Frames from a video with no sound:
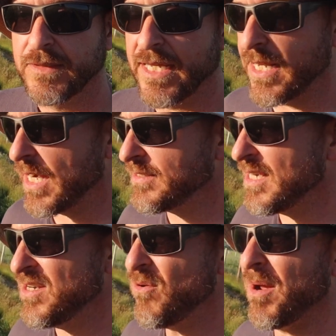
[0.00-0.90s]
And then I
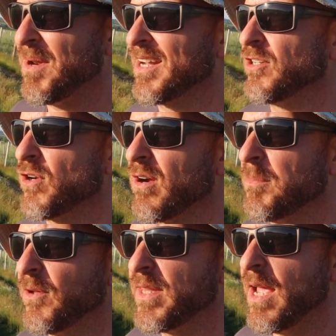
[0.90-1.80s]
say, no, I'm not going to talk
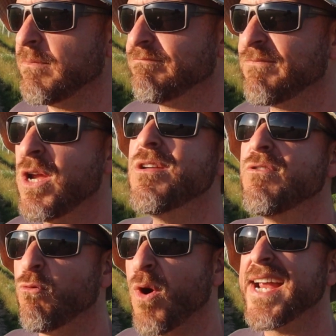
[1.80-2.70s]
about that.
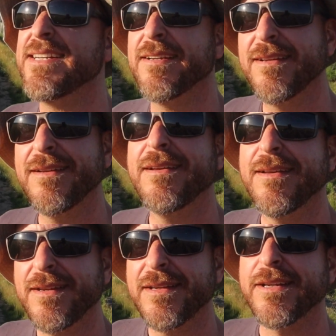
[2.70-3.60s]
Right.
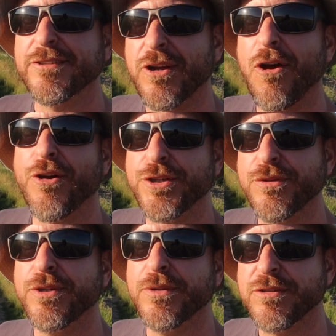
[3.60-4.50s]
Because all
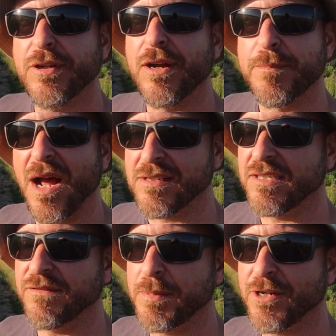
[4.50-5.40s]
you do is talk
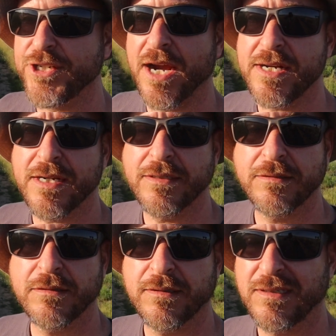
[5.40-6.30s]
positive about China.
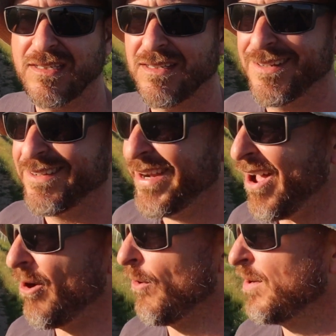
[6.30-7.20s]

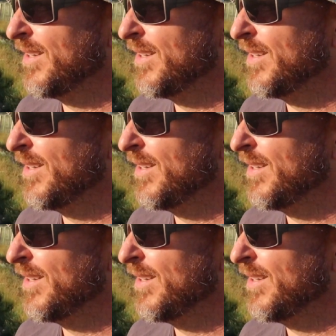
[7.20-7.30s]
No.